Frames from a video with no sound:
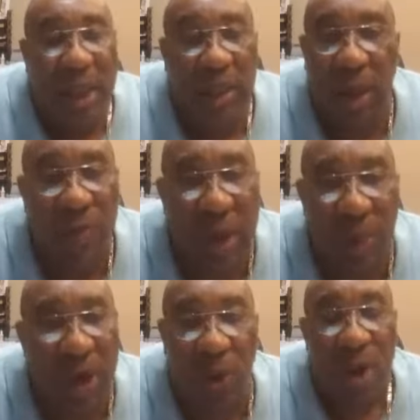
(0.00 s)
they, they
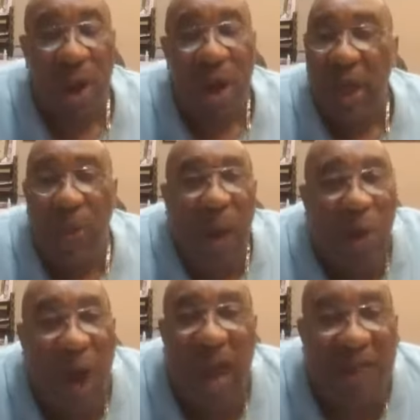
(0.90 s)
weren't gonna they weren't
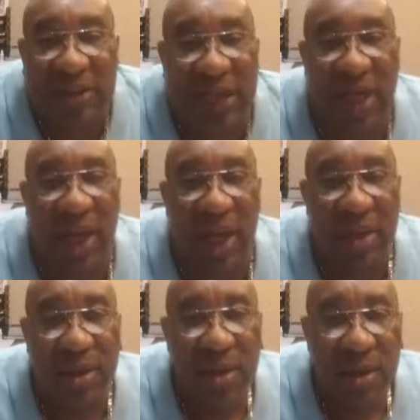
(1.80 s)
gonna have it like that.
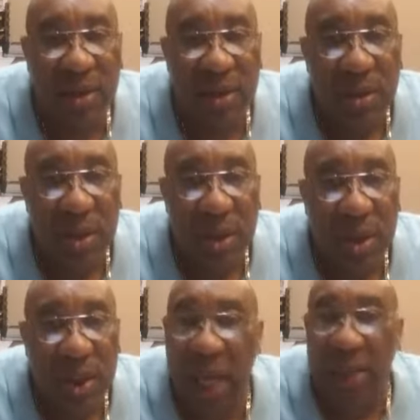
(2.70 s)

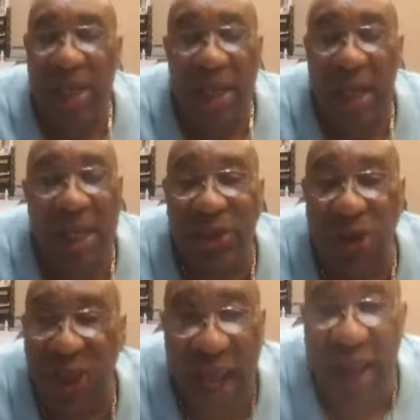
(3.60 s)
And and, and
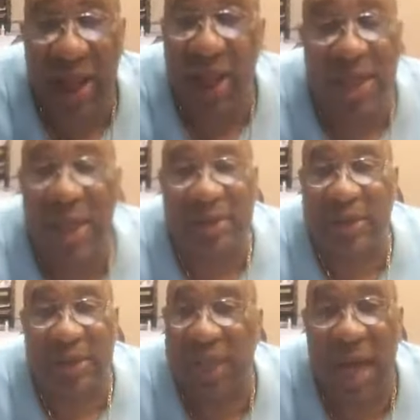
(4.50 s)
today it, it's
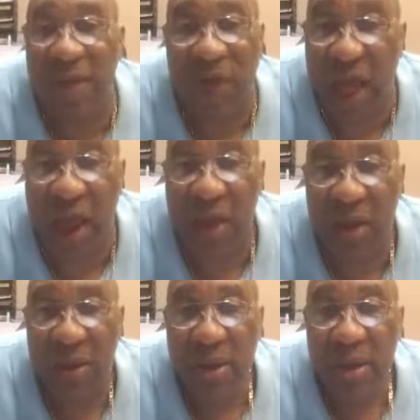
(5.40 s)
the same thing.
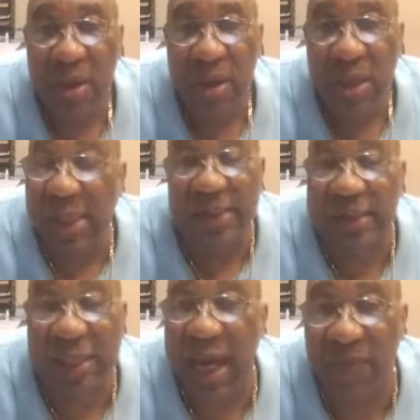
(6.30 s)
It's the
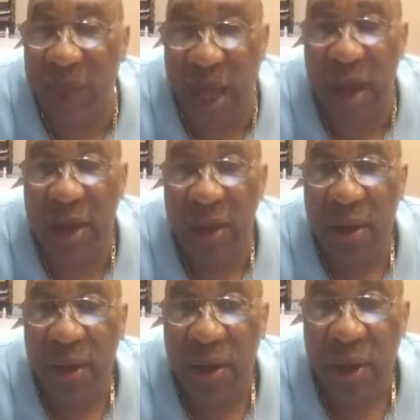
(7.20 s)
same thing.
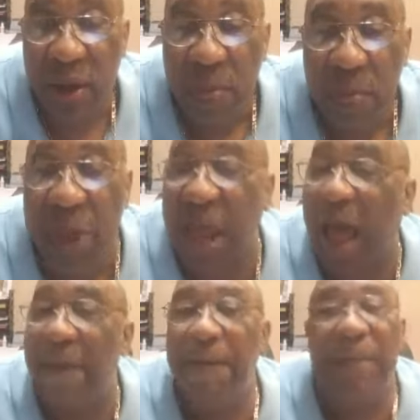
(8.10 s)
But
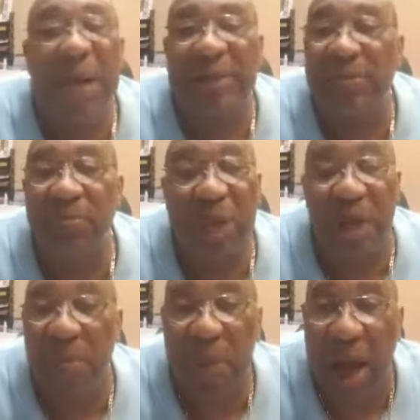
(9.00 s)
I must be
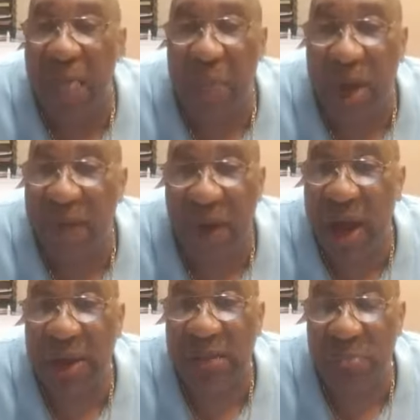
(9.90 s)
about my
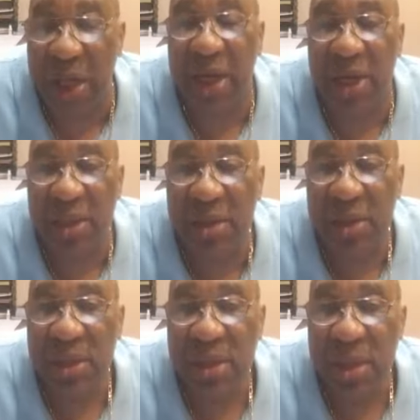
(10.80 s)
father's business.
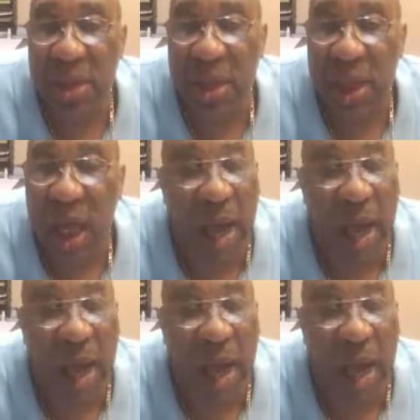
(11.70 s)
I